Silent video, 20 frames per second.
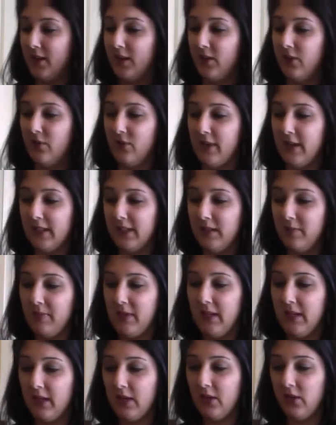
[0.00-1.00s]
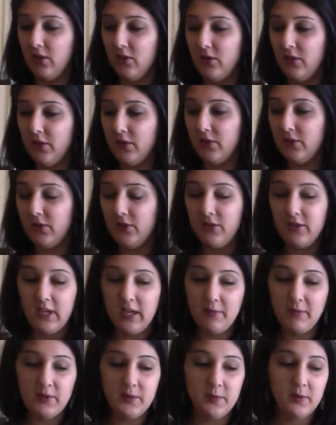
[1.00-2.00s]
The recipe includes 2
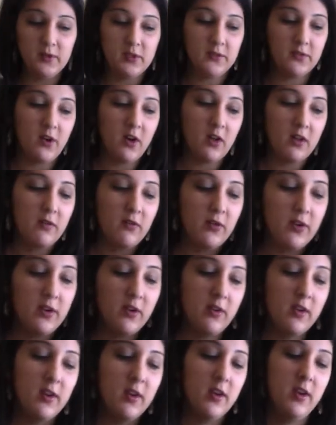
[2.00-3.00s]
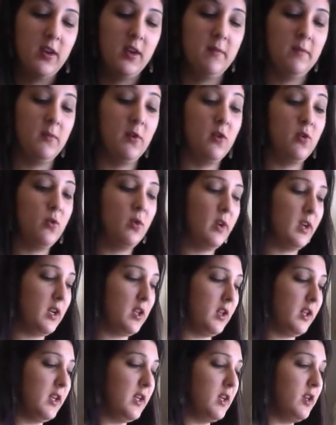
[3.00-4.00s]
tablespoons of olive oil. I'm
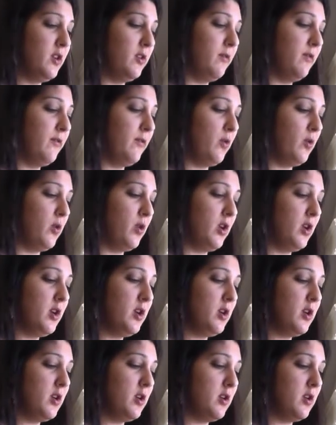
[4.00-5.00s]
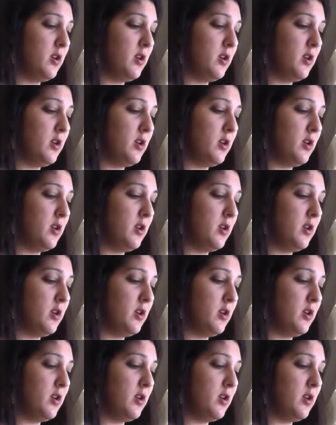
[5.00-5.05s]
quickly going to do 4.